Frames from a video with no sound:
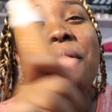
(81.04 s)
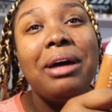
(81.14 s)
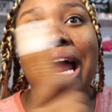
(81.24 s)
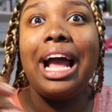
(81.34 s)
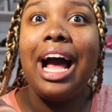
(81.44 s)

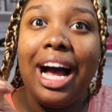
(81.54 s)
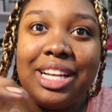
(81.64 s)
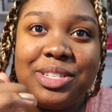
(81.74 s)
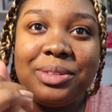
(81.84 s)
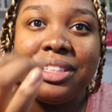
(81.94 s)
when I
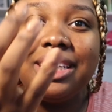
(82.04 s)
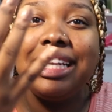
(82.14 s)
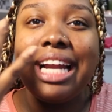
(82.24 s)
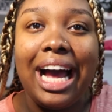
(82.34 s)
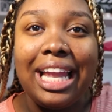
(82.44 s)
contour
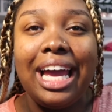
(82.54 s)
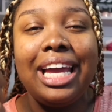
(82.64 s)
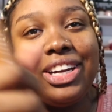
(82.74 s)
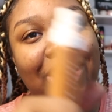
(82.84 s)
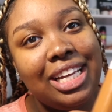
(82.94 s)
and highlight
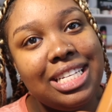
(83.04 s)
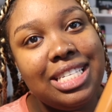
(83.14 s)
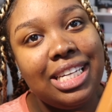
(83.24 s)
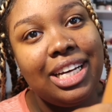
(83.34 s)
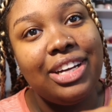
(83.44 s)
and all that
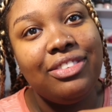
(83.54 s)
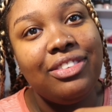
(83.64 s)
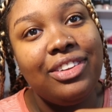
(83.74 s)
stuff,